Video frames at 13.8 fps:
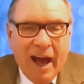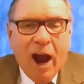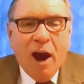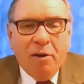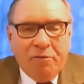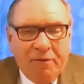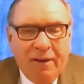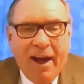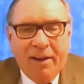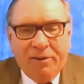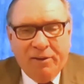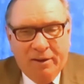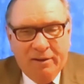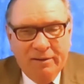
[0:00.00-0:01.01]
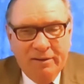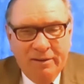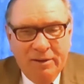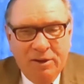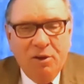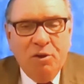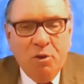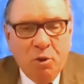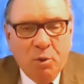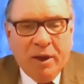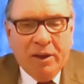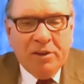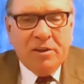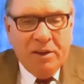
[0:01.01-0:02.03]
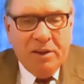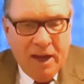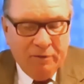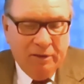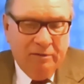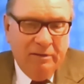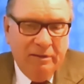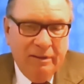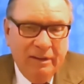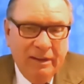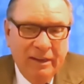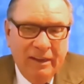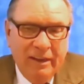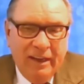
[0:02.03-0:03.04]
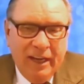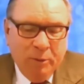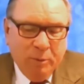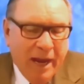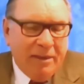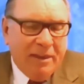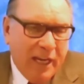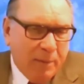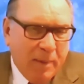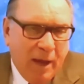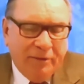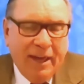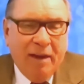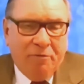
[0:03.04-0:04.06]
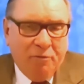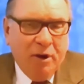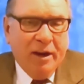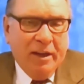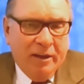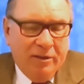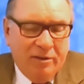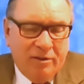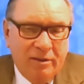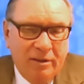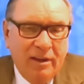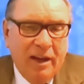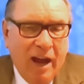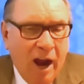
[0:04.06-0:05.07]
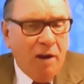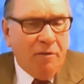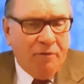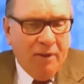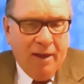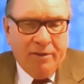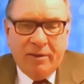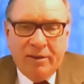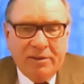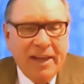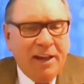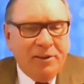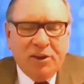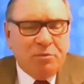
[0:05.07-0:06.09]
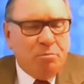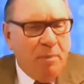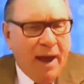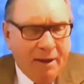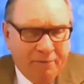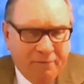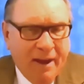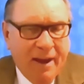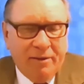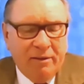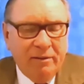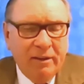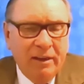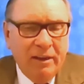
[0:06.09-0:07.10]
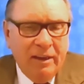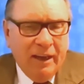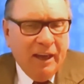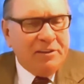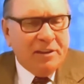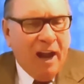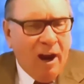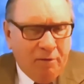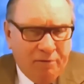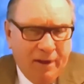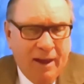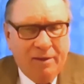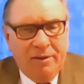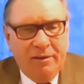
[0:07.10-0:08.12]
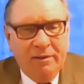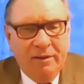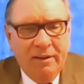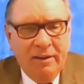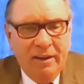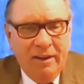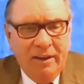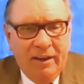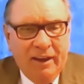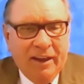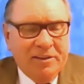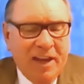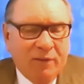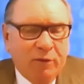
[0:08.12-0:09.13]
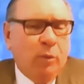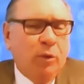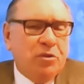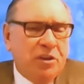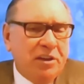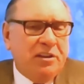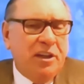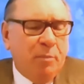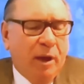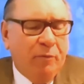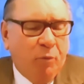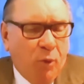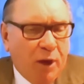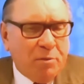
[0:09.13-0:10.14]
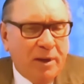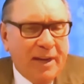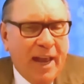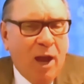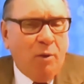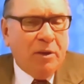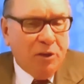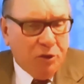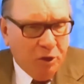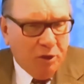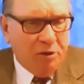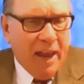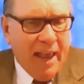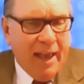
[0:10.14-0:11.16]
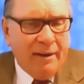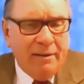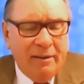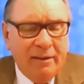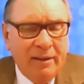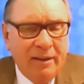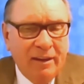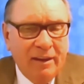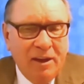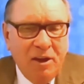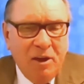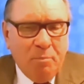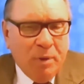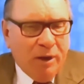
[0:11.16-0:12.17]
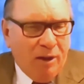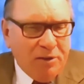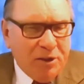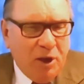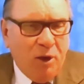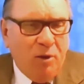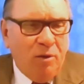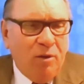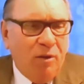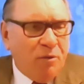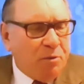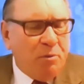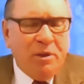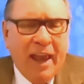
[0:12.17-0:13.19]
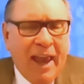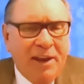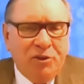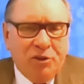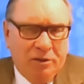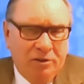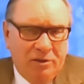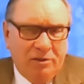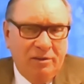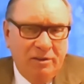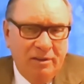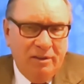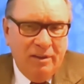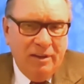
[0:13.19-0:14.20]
Our Father who is in heaven. And when I think about that phrase, our Father, it's not just my Father, it's our Father. It's everyone who's listening to my voice right now. He's your dad, but also through the ages.